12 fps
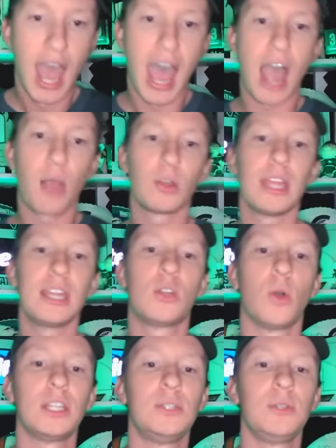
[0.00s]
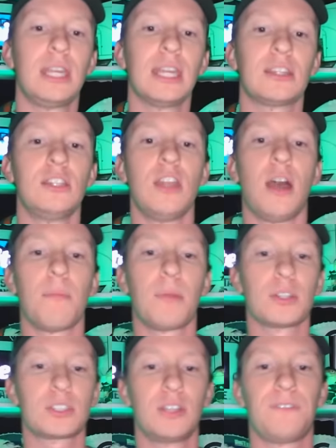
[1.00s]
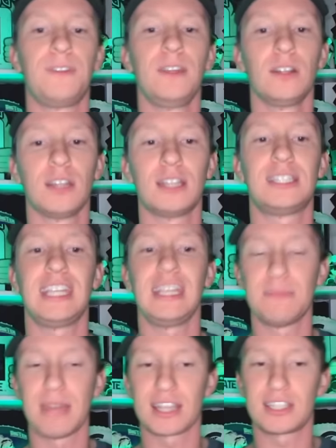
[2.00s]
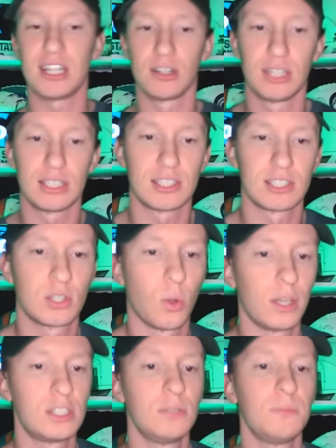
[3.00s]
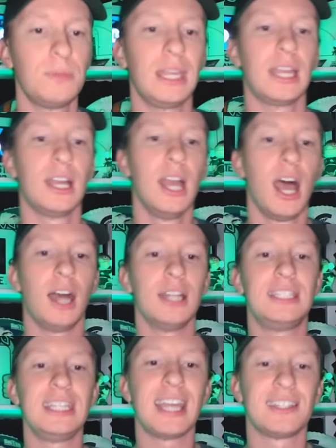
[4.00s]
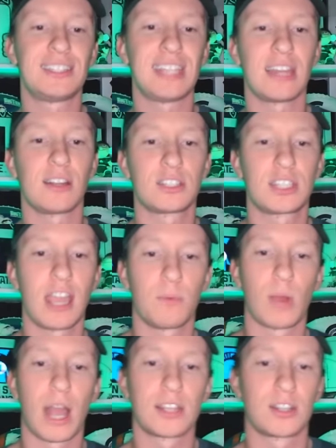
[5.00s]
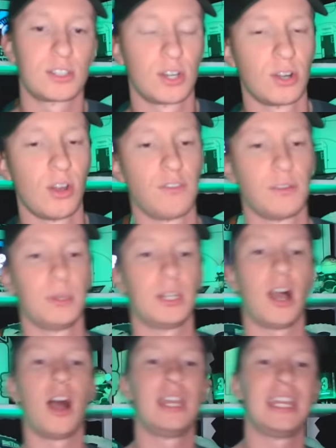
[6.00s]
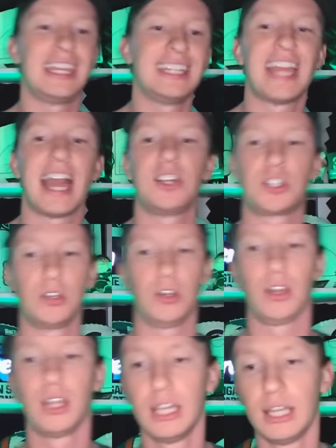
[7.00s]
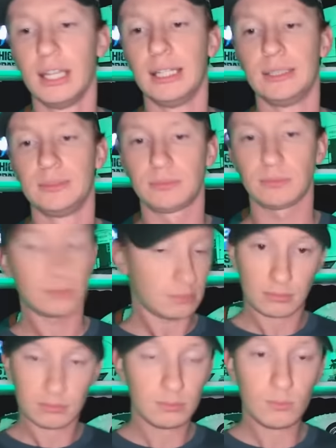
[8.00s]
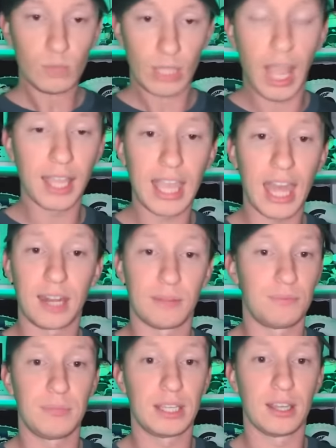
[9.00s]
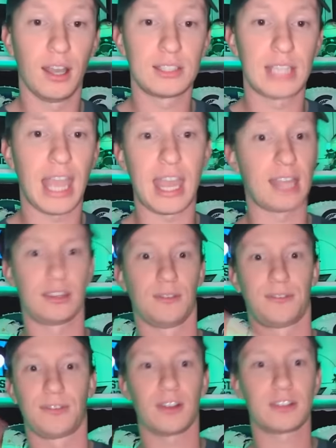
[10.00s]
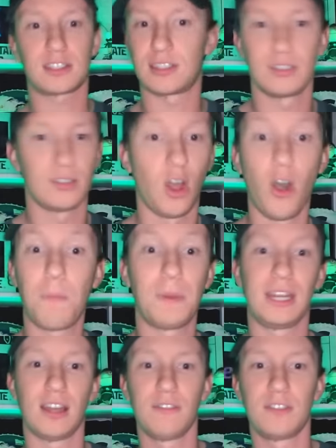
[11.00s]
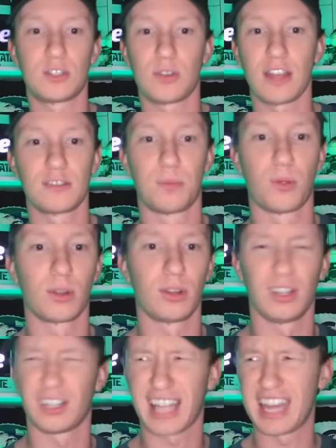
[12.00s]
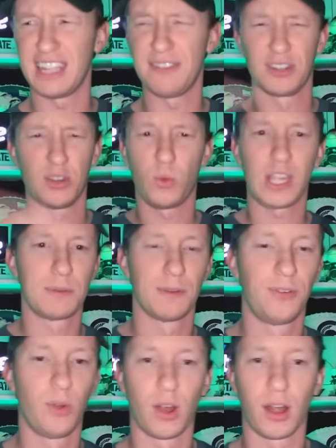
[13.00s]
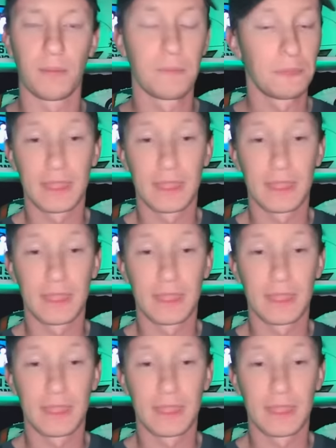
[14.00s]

How are they going to get the numbers to field a team next year? This is going to be a Deion Sanders type roster turnover, but unintentional. I get it because, hey, at the first opening of the transfer portal, or God, even a week before,